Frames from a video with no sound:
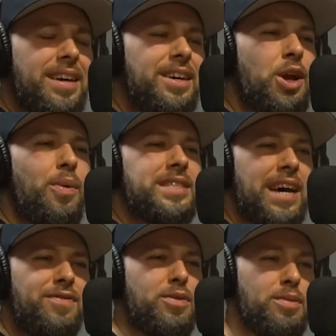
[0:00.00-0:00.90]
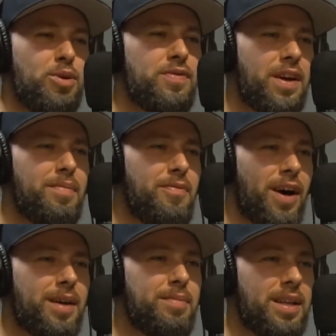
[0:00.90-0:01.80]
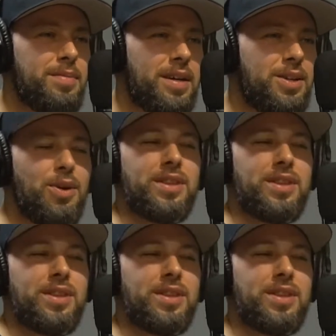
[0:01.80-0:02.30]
Right. No one's ever removed their fucking belly button.